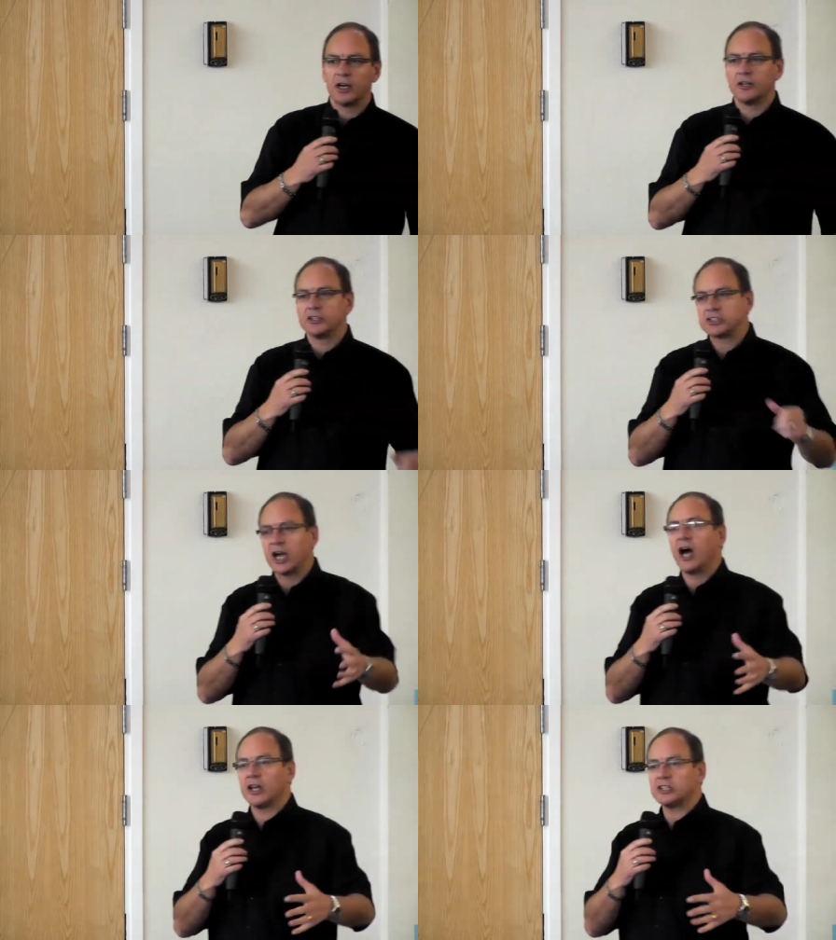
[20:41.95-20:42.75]
And the
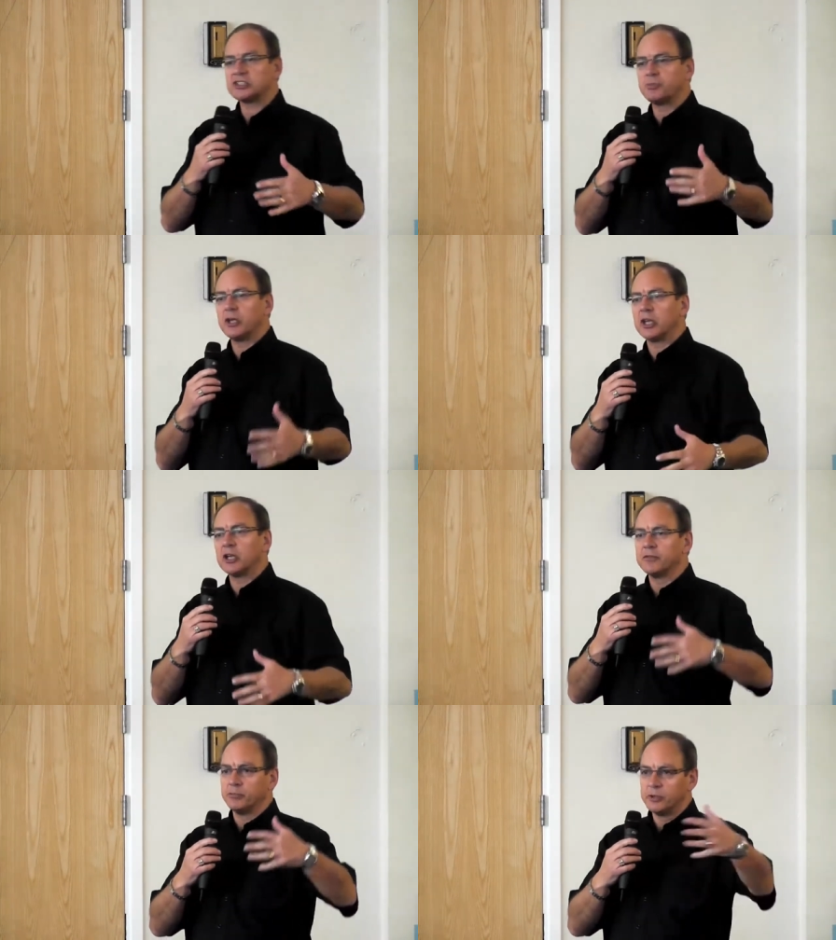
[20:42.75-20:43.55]
scarlet,
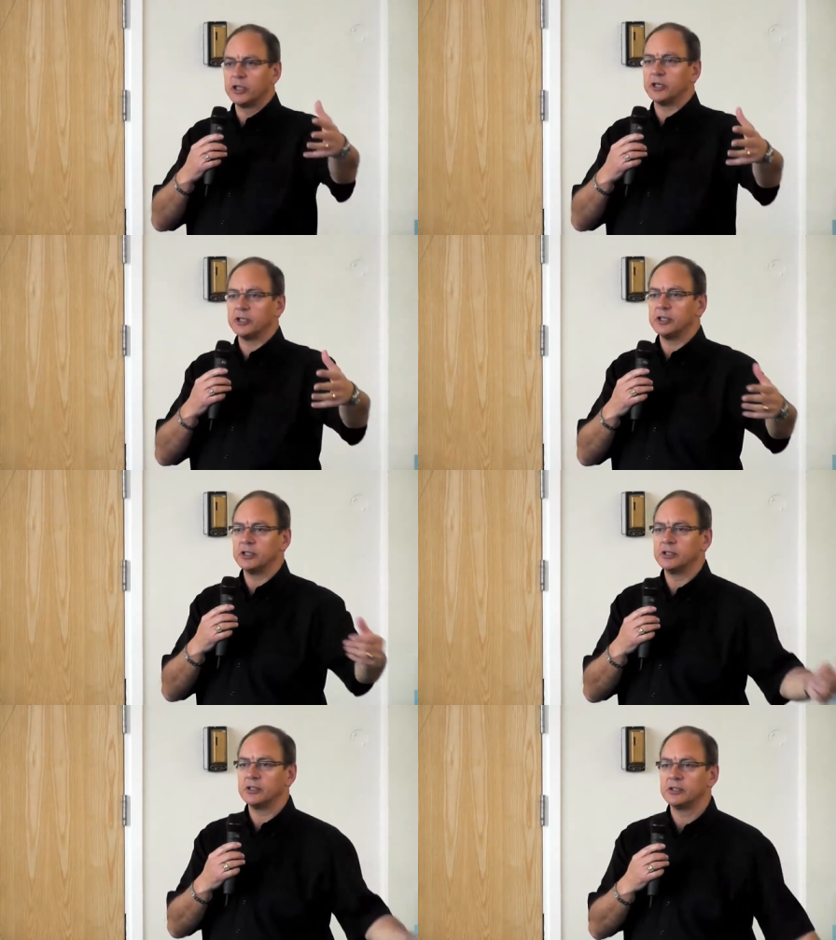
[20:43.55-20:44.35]
speaking of the blood
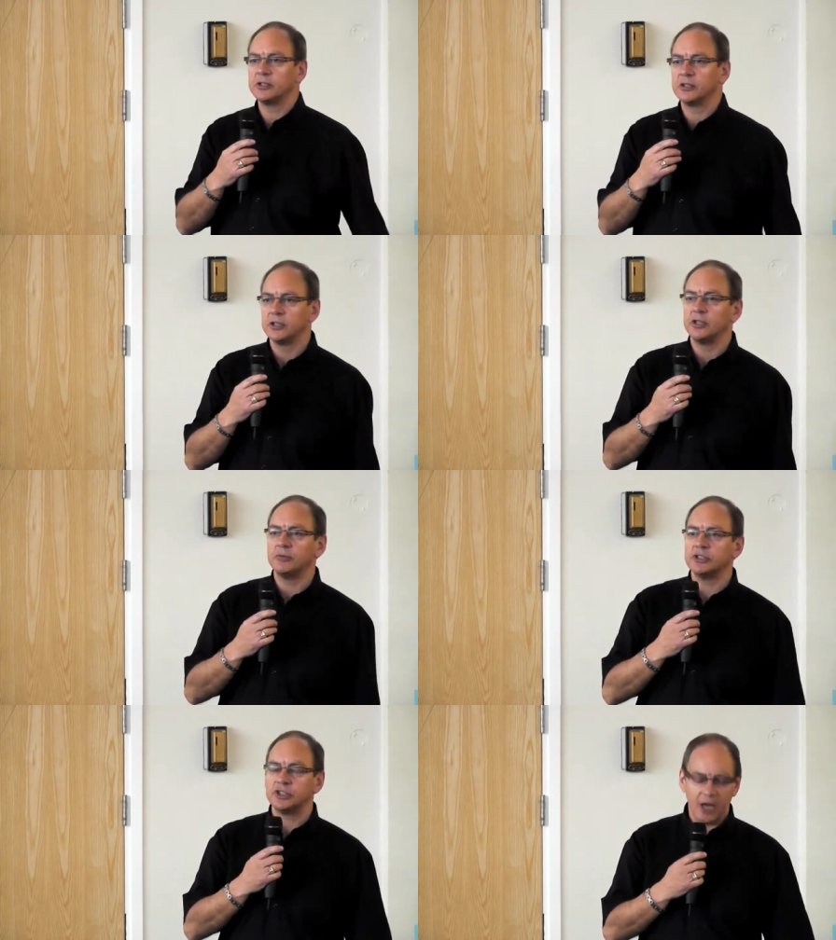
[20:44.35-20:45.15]
that he
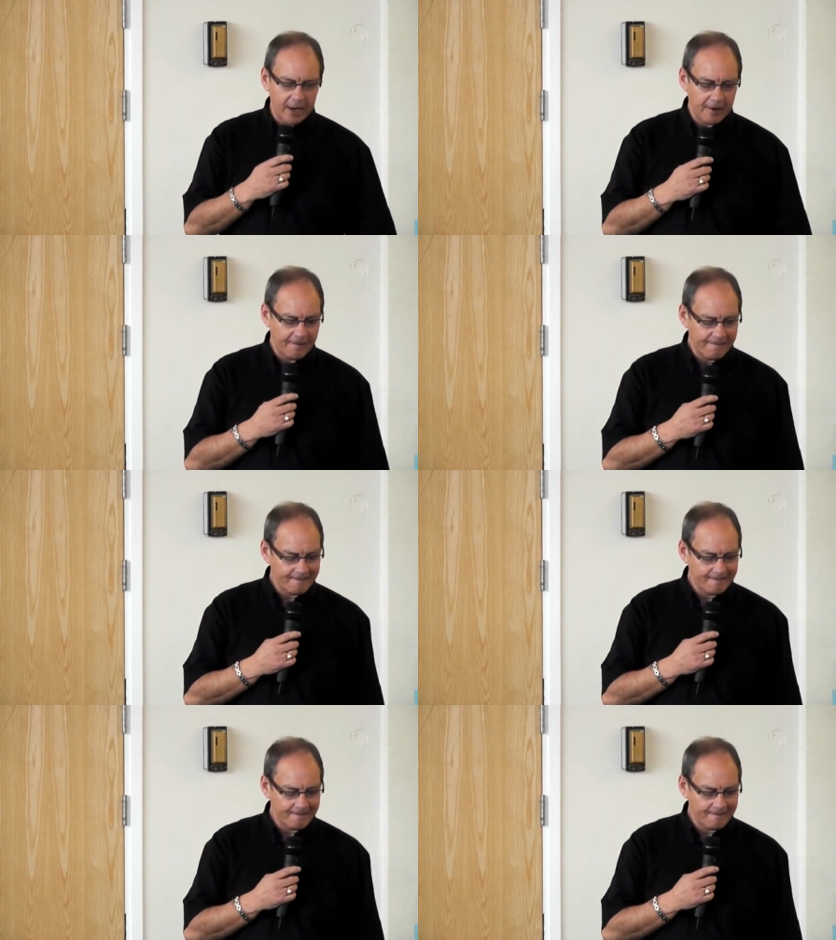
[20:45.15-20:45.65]
would shed.